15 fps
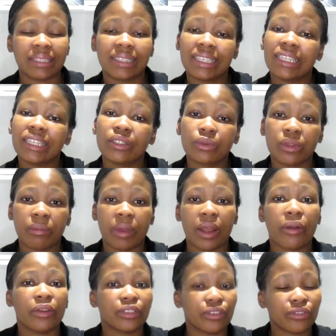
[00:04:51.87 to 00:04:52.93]
skills with
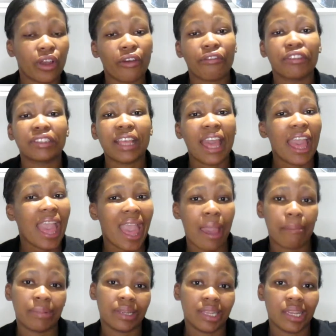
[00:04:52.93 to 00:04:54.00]
Microsoft Office
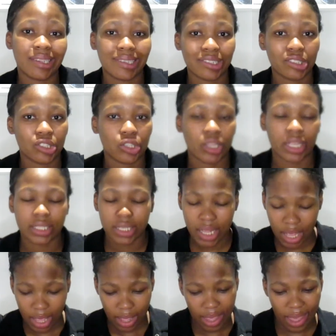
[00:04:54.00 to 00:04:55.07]
applications, you get.
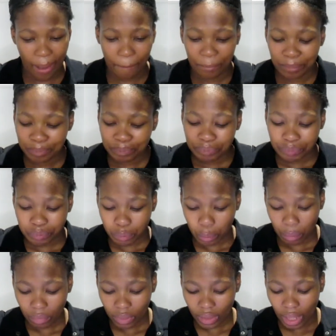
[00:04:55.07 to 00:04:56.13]
Yeah.
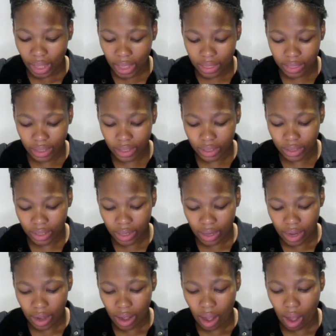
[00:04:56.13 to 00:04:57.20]
And then
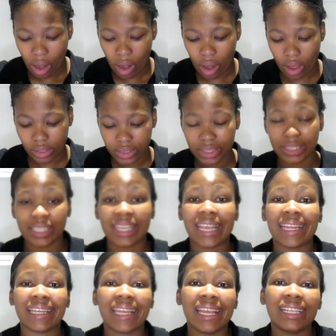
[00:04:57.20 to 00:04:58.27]
Lastly,
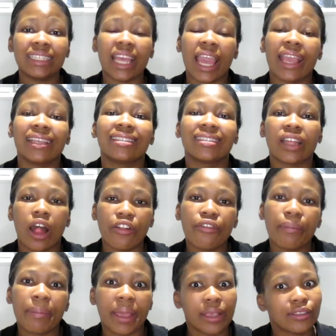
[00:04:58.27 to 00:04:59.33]
it is a
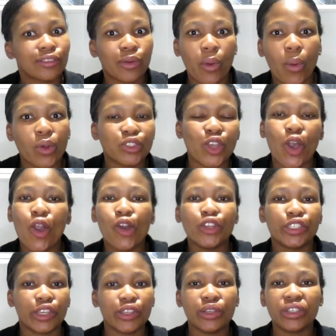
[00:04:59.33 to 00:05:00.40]
self-paced course,
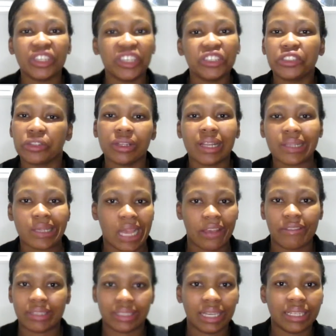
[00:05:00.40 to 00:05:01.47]
so it's not like you
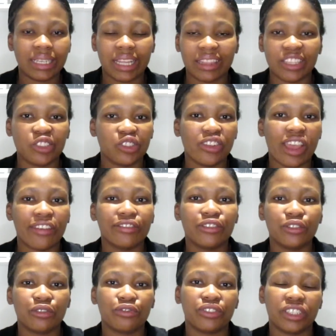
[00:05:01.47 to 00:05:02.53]
have a deadline that you have
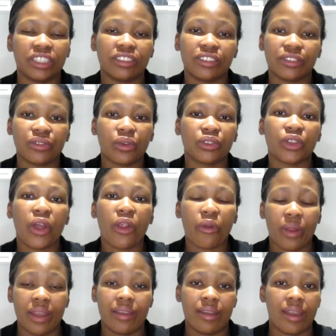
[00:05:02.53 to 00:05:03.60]
to finish this course
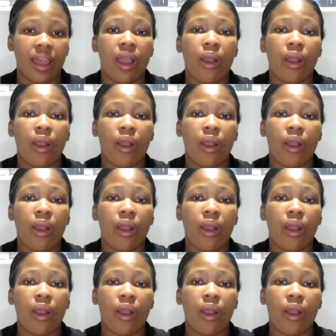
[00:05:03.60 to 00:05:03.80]
right